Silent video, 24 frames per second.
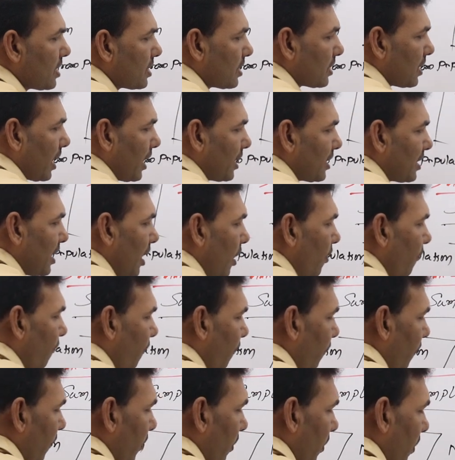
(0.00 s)
size
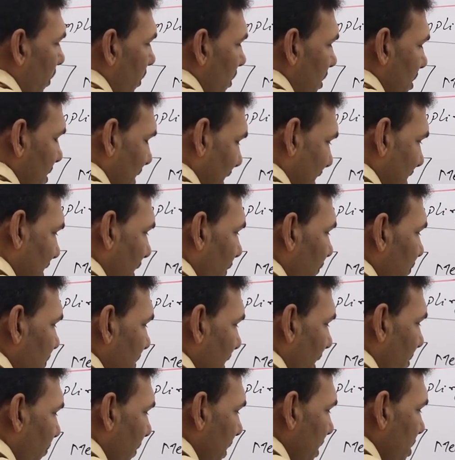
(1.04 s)
of sample